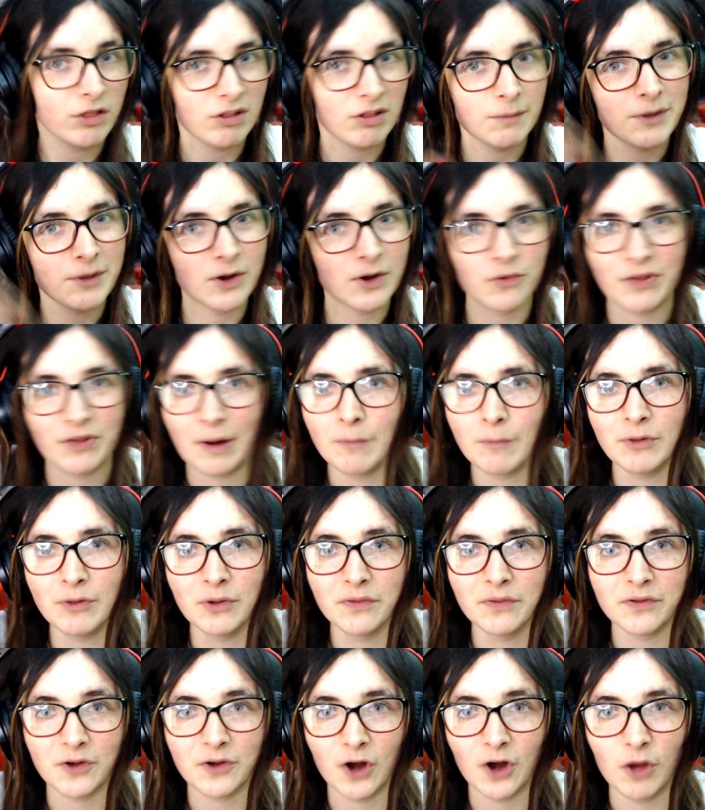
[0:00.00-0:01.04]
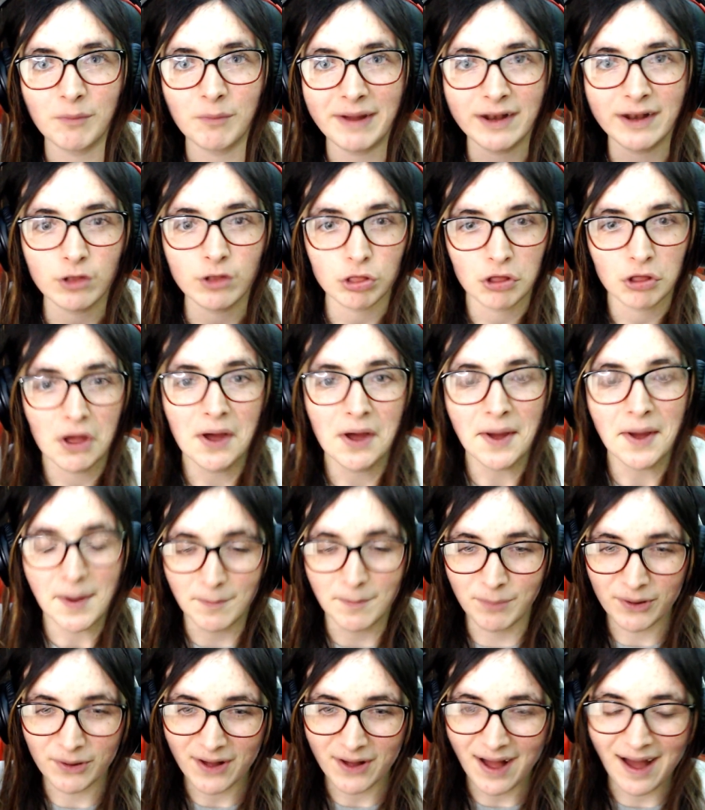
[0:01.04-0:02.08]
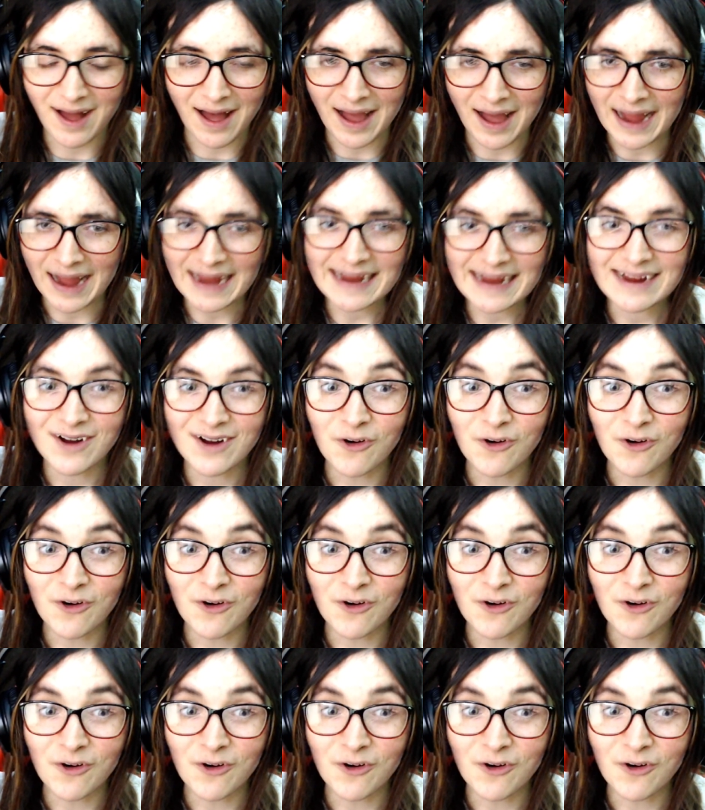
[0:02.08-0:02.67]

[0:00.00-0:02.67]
let me know down below in the comments. But I